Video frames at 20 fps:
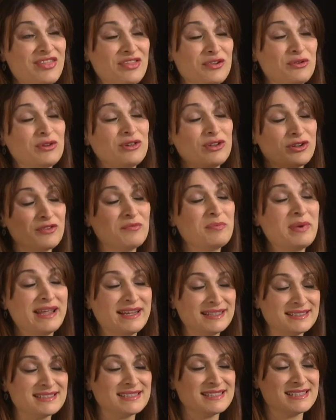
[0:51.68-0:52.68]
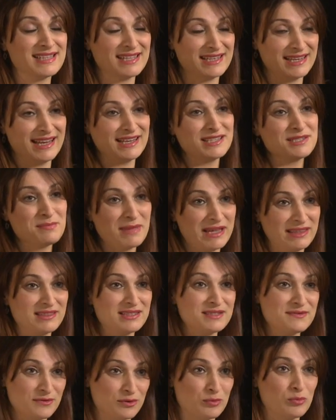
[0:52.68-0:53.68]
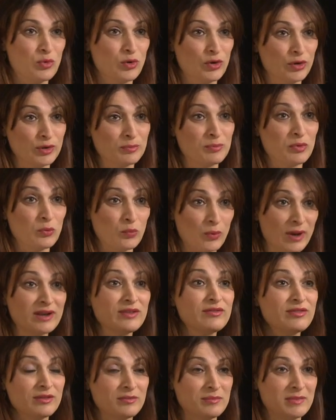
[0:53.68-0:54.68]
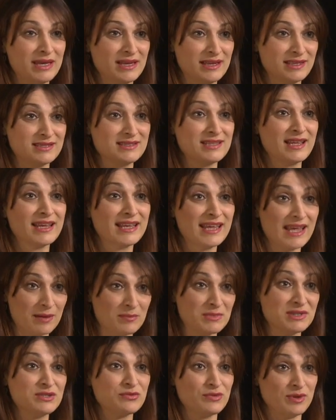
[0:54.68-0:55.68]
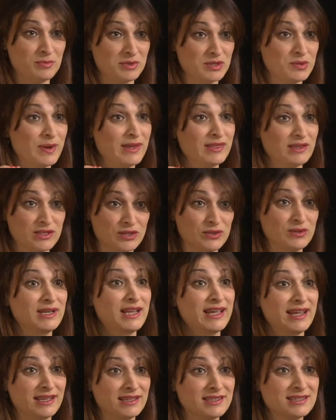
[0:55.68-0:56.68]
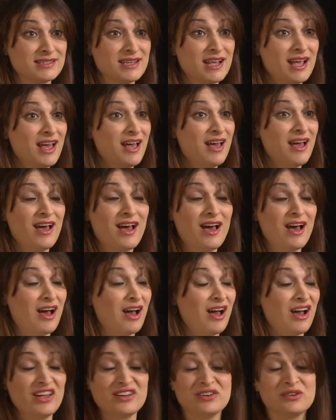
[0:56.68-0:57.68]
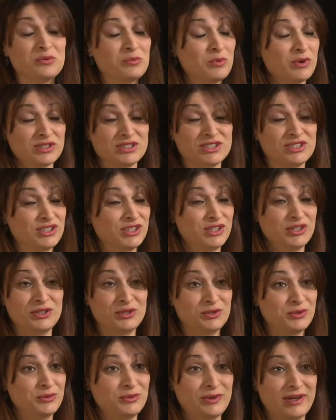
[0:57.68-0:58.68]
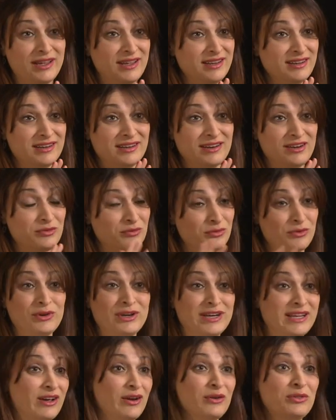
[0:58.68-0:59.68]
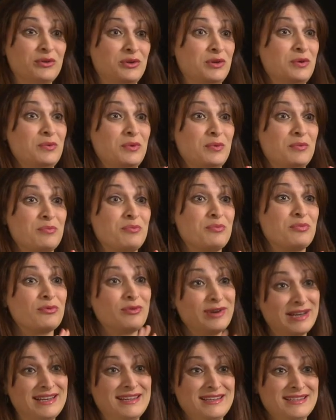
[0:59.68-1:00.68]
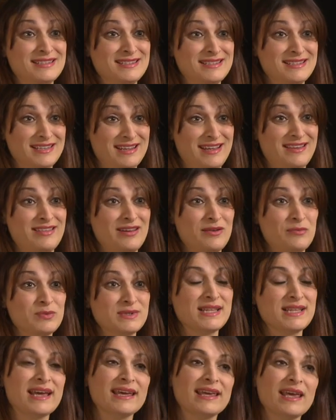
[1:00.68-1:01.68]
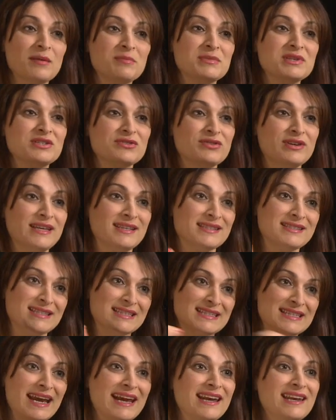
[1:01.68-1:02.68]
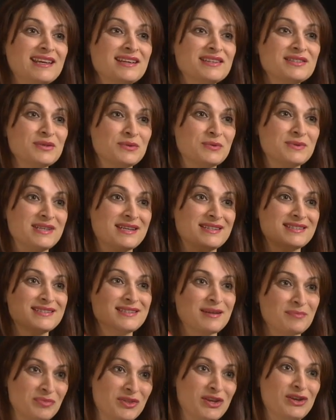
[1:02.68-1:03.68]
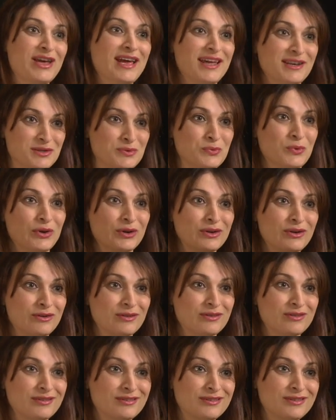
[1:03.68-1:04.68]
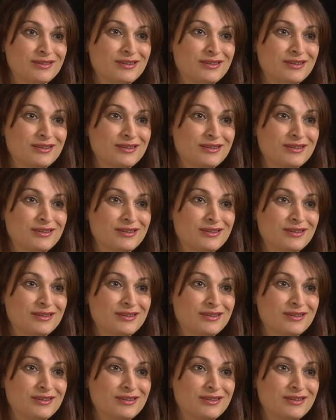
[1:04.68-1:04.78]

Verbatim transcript: There are a lot of pieces that need to make this film work, but one of them is chemistry between the two leads. Mm-hmm. I could watch you and Rooney. I thought you were brilliant together. that chemistry instantaneous, or was that something you had to work on?